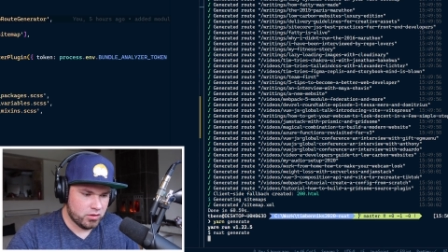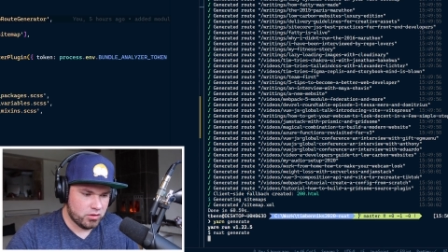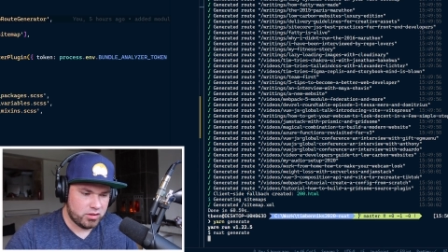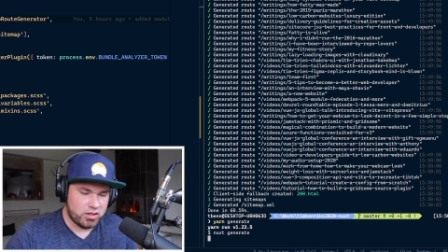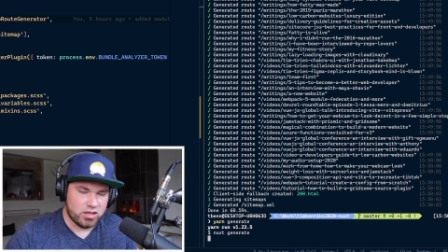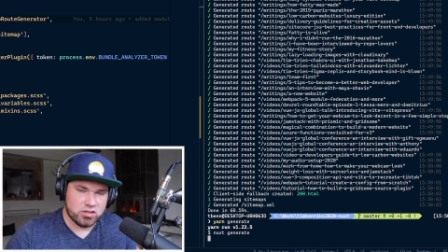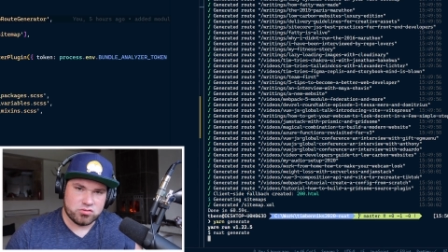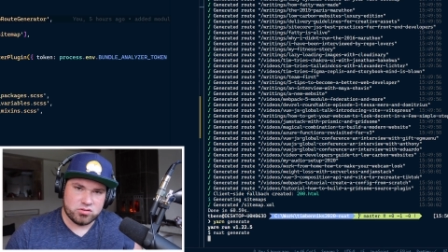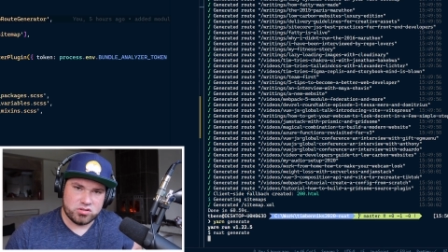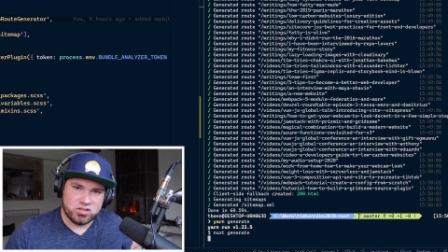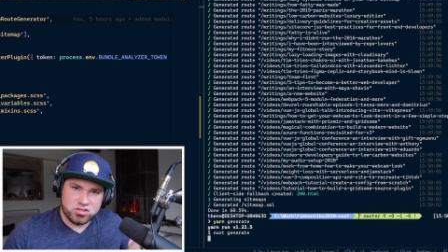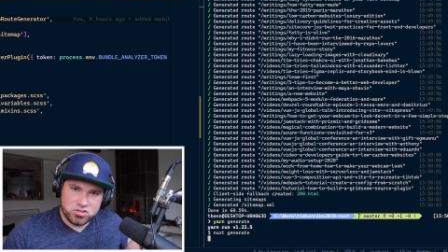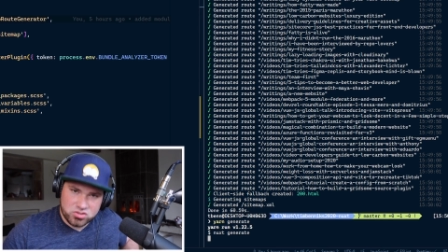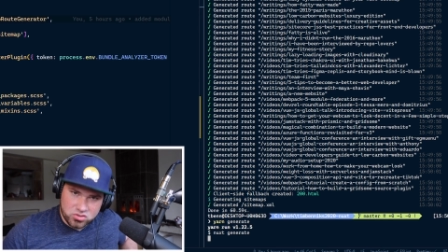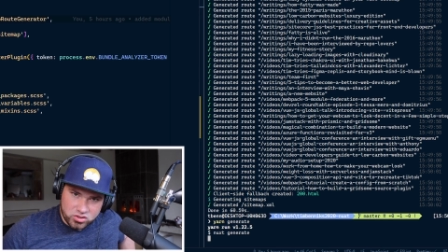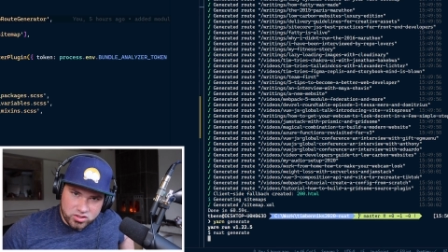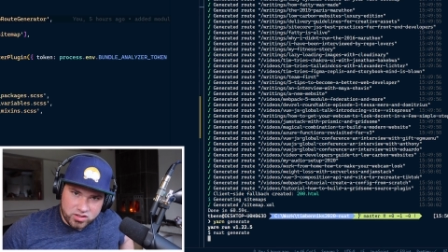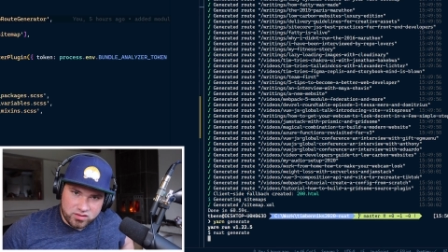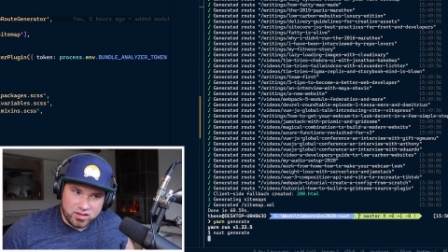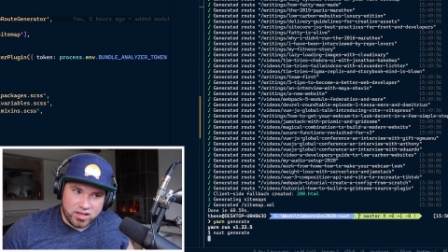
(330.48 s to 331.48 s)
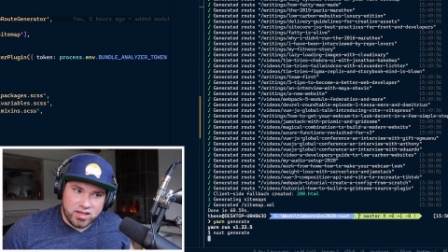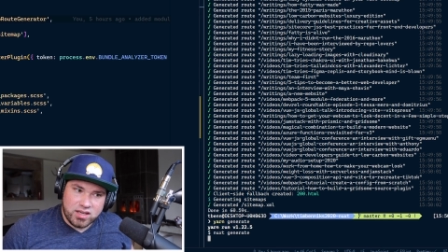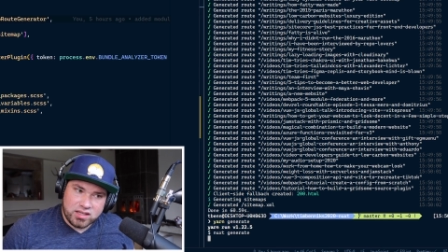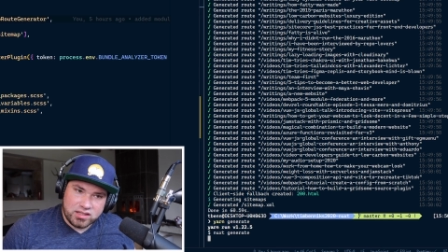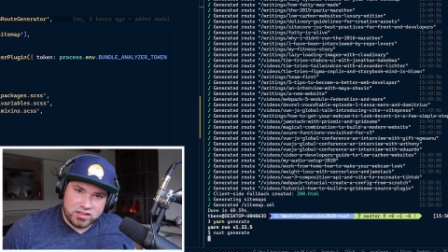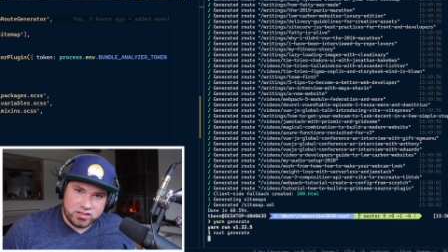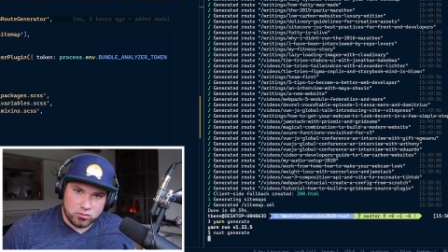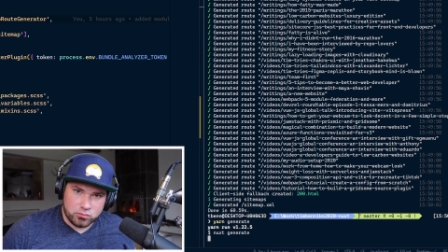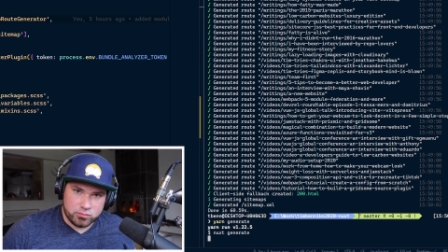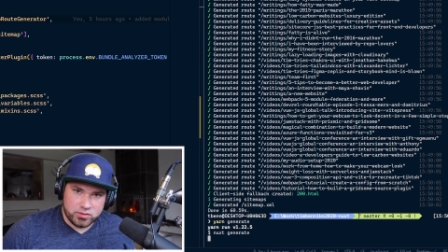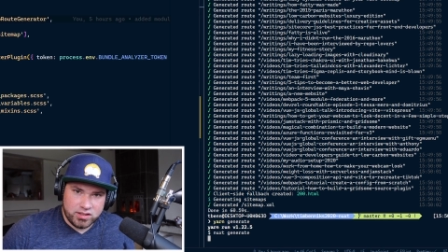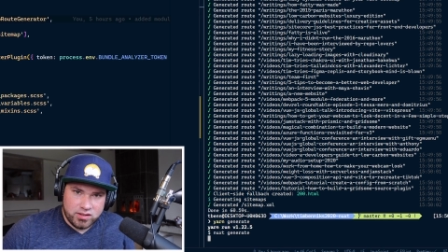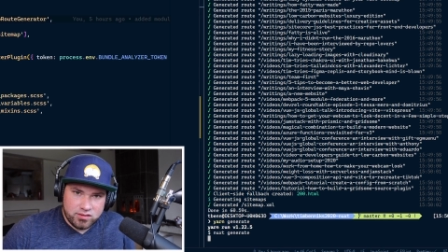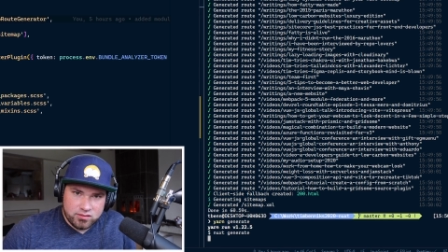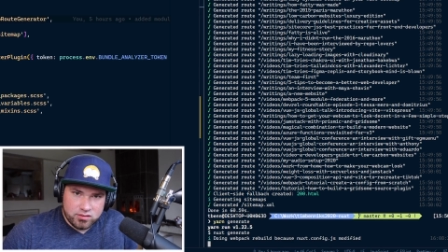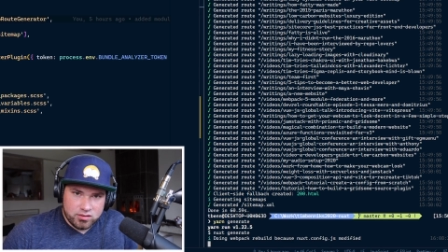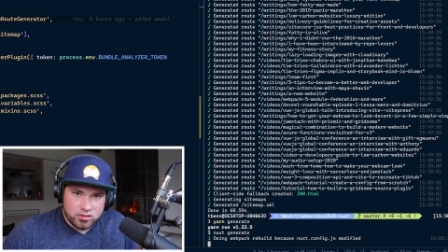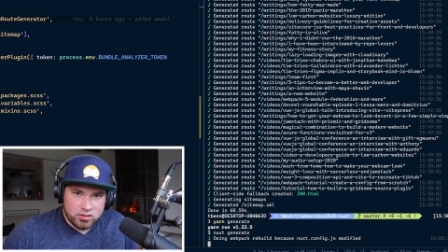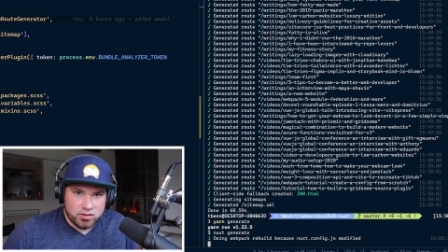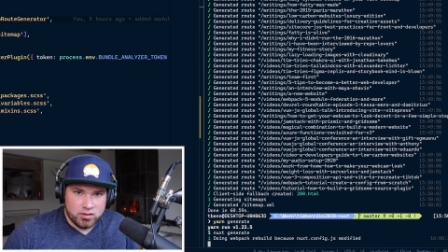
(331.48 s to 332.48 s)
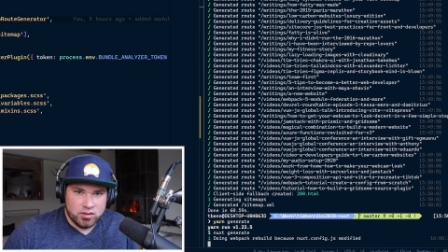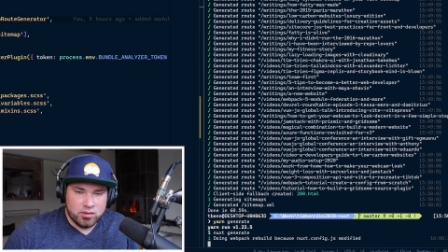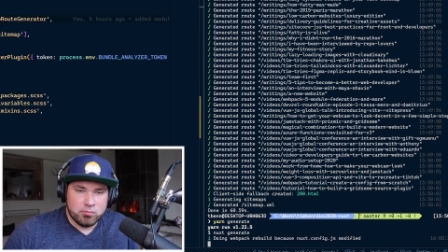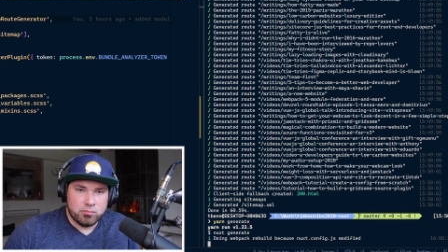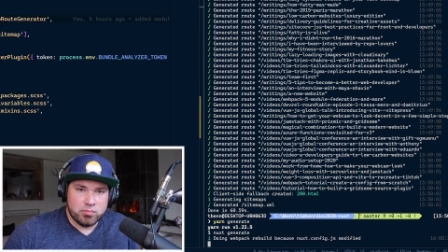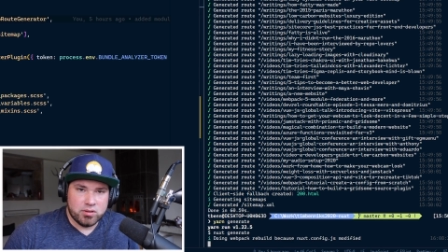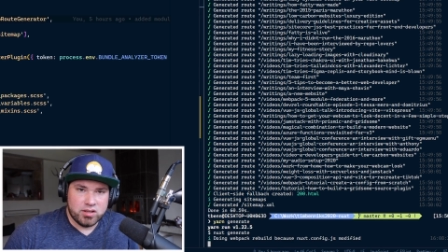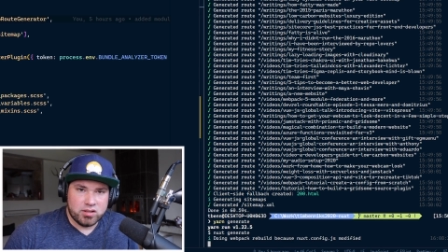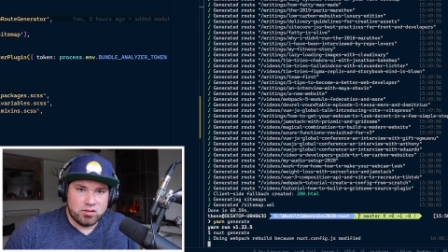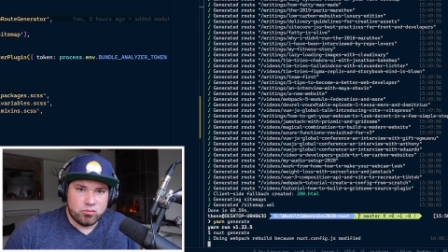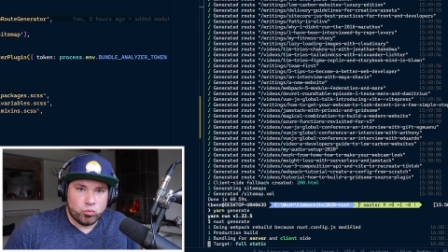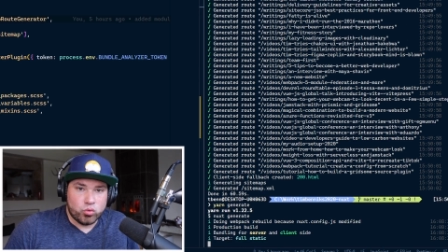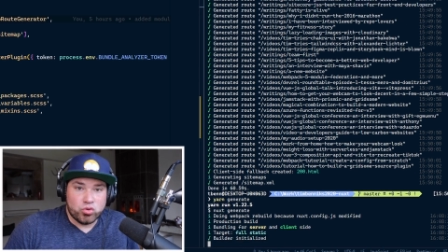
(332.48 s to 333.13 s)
Okay, so this is gonna take a little bit, but